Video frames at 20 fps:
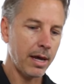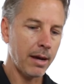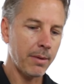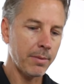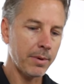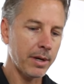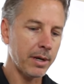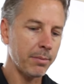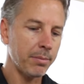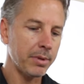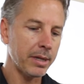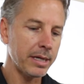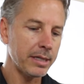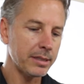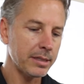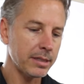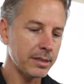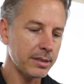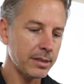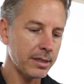and we're going to
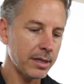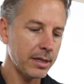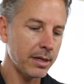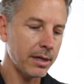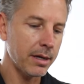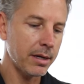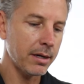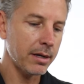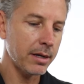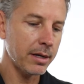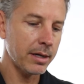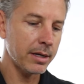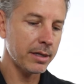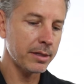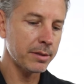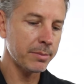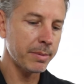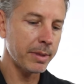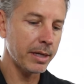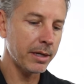place this in a
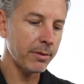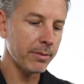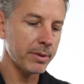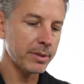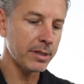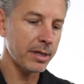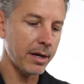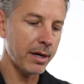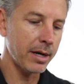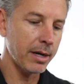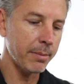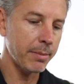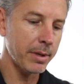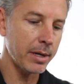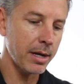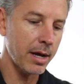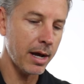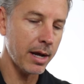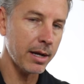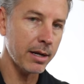conspicuous area,
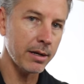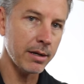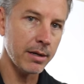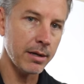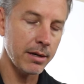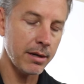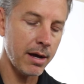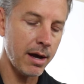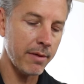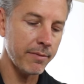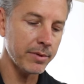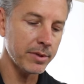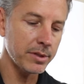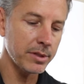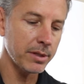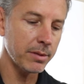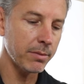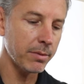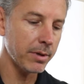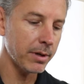but not
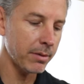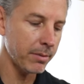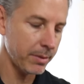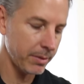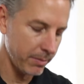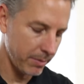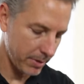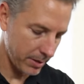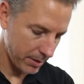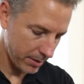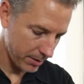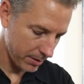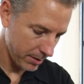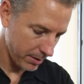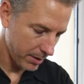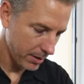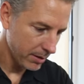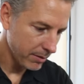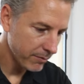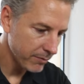obviously where we want to
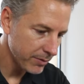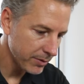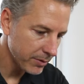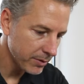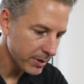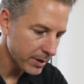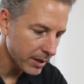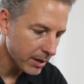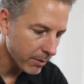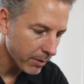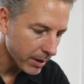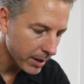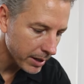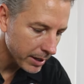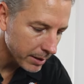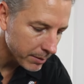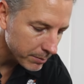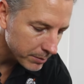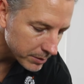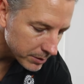view the
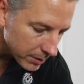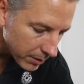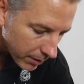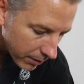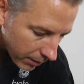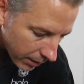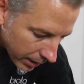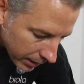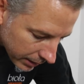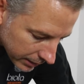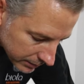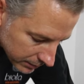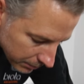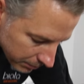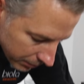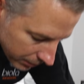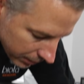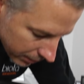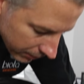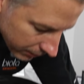aquarium. So I like to put